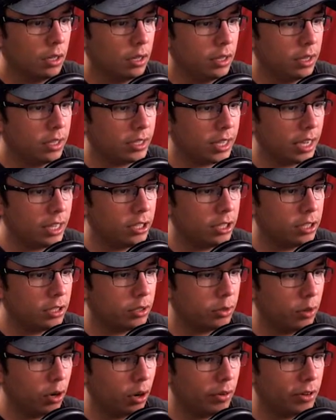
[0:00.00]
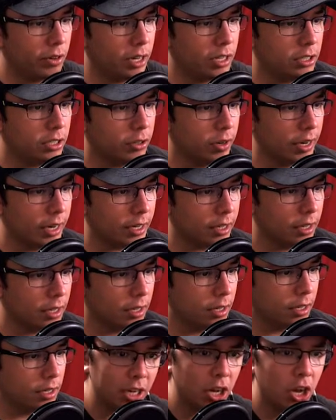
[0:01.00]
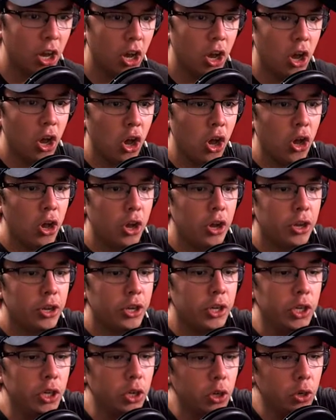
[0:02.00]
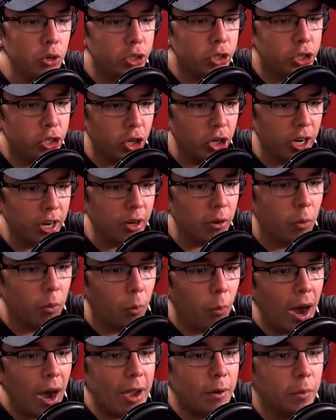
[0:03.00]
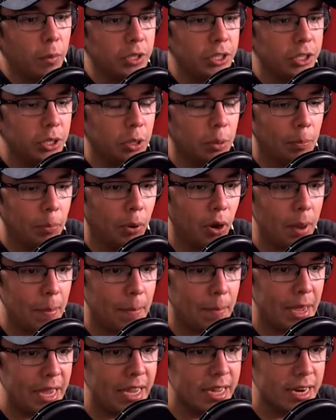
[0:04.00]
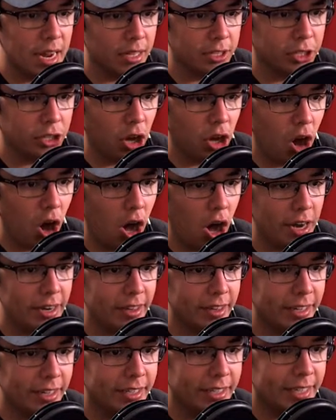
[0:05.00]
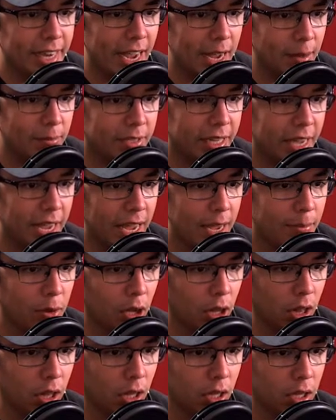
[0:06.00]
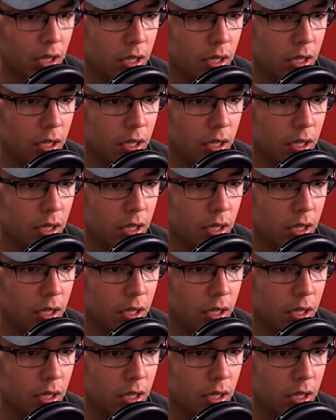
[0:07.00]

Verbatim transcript: This guy just threw over his drink. You should- why would you put peanuts on the damn table?